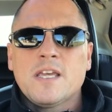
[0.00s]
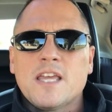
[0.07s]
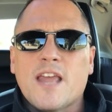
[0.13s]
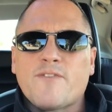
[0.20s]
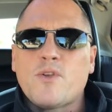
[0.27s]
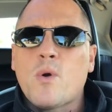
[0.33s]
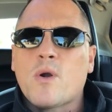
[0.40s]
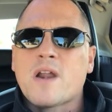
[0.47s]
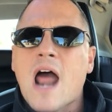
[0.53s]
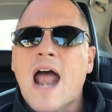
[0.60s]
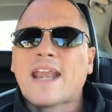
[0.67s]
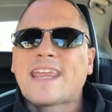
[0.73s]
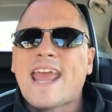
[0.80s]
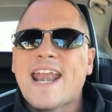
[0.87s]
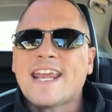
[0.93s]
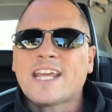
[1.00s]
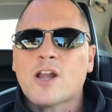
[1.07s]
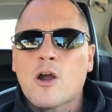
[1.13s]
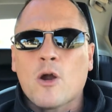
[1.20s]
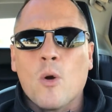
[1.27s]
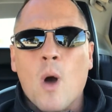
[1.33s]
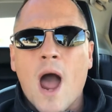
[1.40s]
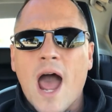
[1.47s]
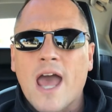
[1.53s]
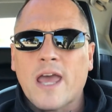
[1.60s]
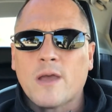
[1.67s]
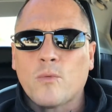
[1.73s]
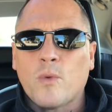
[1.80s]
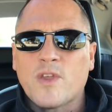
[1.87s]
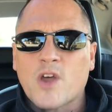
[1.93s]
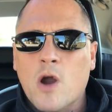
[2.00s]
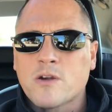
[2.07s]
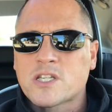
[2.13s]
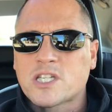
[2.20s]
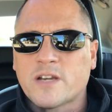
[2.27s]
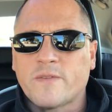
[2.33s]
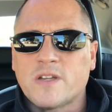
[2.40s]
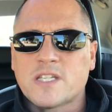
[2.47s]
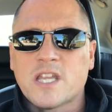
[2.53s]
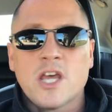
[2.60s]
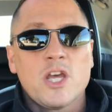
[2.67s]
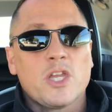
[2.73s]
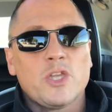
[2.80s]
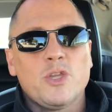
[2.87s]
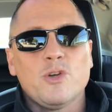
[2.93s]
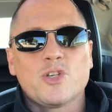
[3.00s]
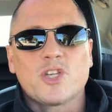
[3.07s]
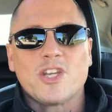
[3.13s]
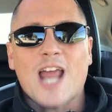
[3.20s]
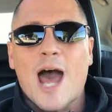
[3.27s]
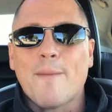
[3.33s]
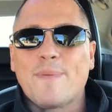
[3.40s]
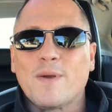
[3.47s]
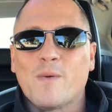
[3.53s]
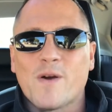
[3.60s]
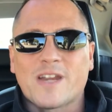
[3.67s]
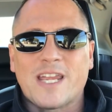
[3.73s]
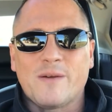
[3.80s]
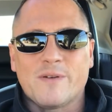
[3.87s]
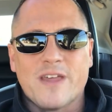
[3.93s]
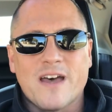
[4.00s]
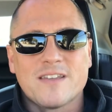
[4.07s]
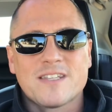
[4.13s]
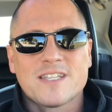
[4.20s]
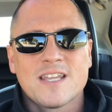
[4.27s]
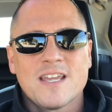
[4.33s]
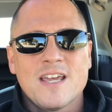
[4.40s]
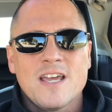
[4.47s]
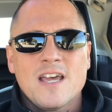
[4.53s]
If you are not getting an ROI with our service, you should not be working with us.